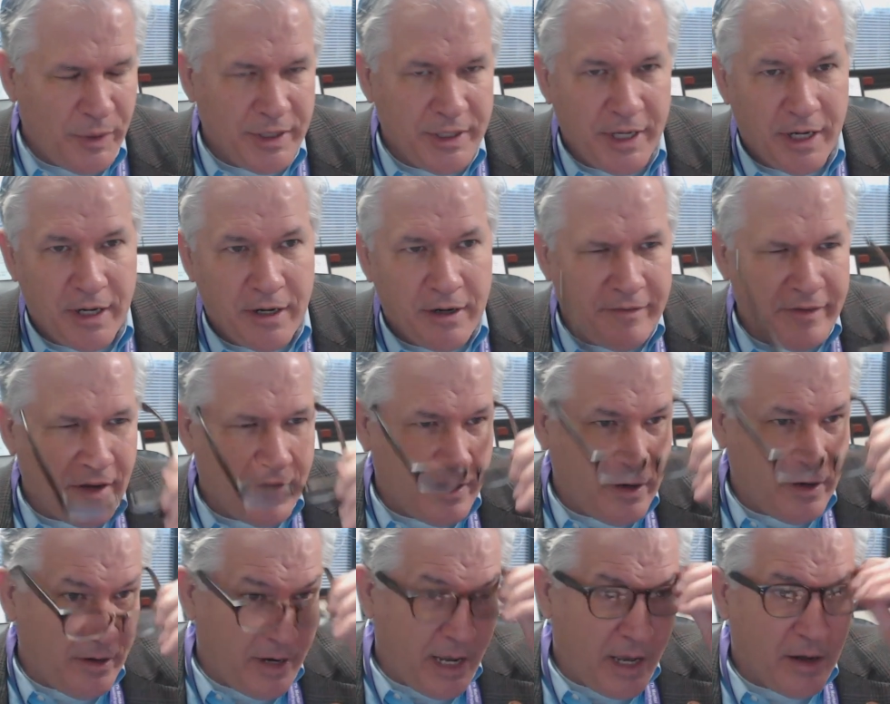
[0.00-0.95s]
Superintendent of
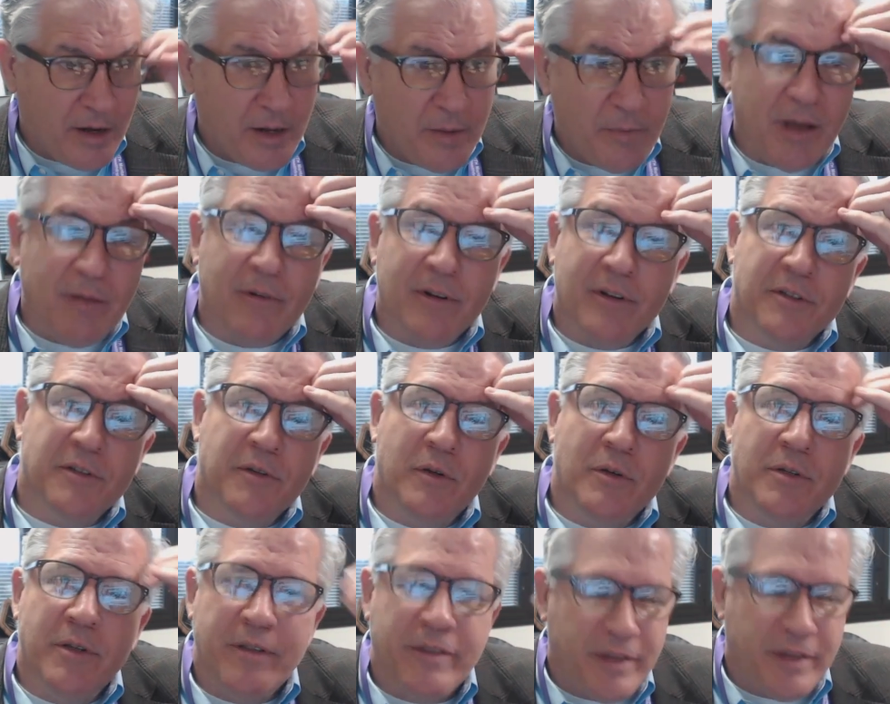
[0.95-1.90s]
Fauquier County Public
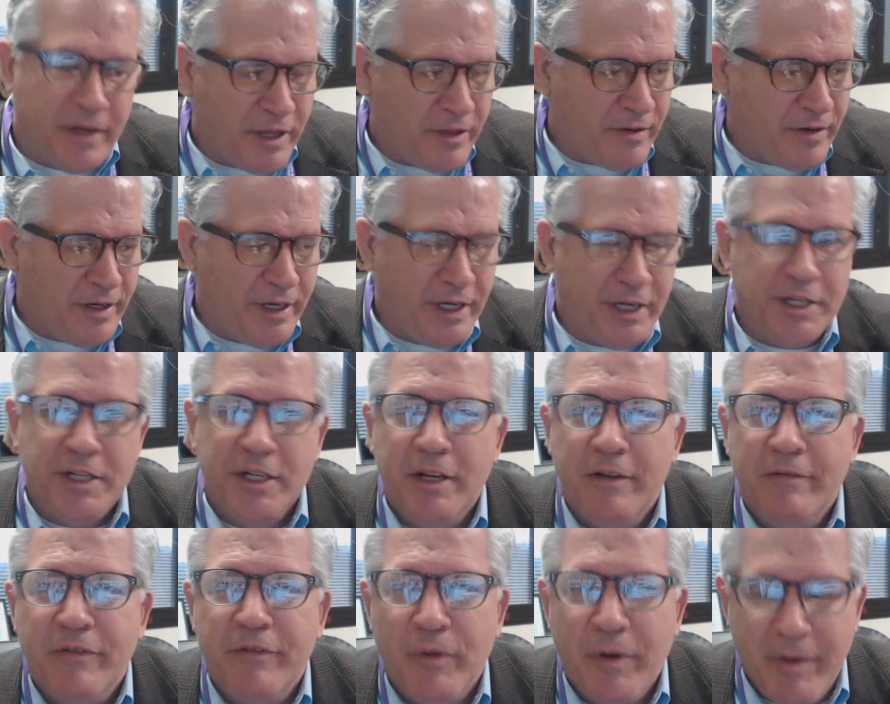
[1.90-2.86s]
Schools with another
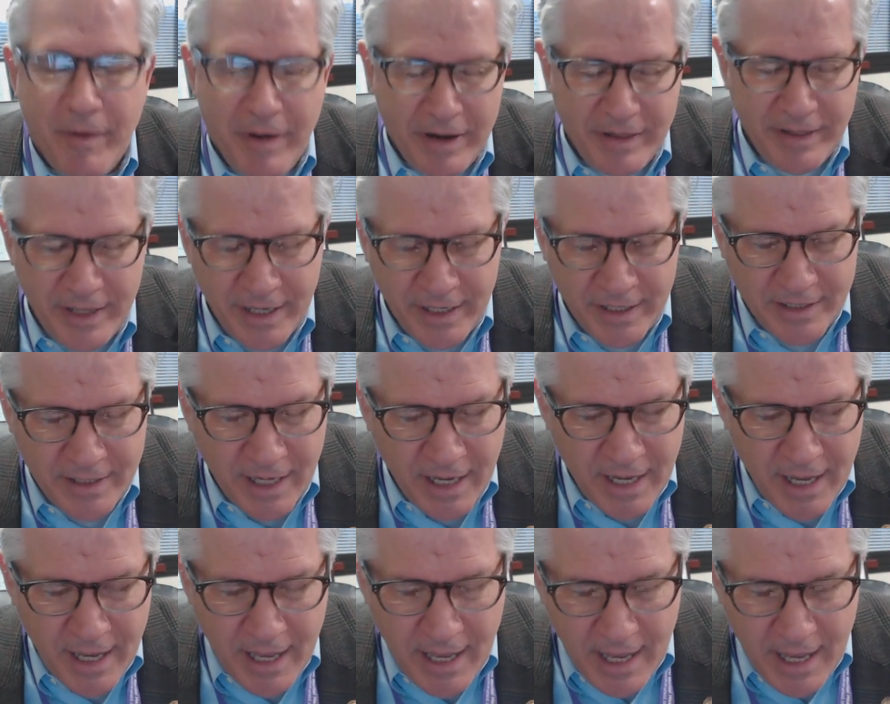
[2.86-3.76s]
edition of Three Great Things.